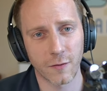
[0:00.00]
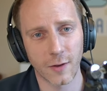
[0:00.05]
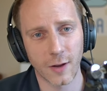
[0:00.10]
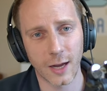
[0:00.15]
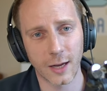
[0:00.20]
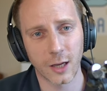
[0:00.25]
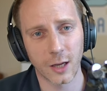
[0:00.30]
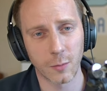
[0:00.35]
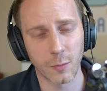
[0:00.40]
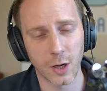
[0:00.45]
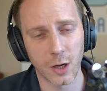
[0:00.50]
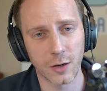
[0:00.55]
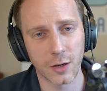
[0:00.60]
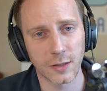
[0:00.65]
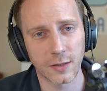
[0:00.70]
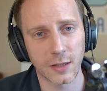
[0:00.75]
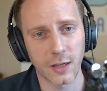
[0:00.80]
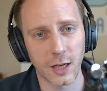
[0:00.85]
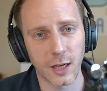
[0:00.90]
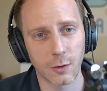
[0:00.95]
a
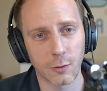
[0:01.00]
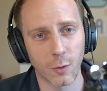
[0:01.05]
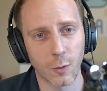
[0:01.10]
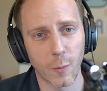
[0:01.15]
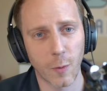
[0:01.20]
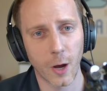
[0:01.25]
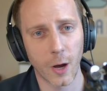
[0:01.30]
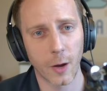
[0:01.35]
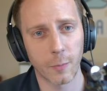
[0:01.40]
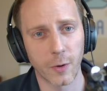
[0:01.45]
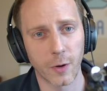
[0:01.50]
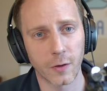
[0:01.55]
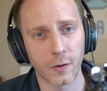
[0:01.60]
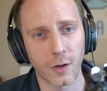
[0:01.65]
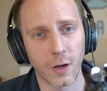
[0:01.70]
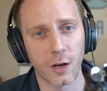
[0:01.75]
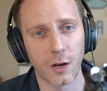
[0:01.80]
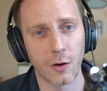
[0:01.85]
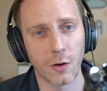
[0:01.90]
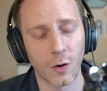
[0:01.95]
community or a purpose
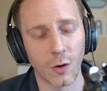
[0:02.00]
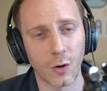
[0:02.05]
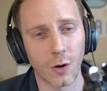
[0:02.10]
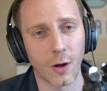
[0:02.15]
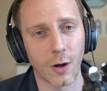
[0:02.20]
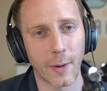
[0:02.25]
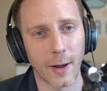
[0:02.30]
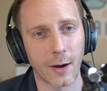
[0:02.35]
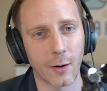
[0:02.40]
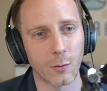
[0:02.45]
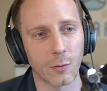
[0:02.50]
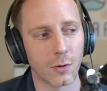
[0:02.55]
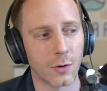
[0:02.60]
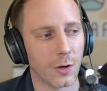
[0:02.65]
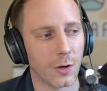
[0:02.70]
and not about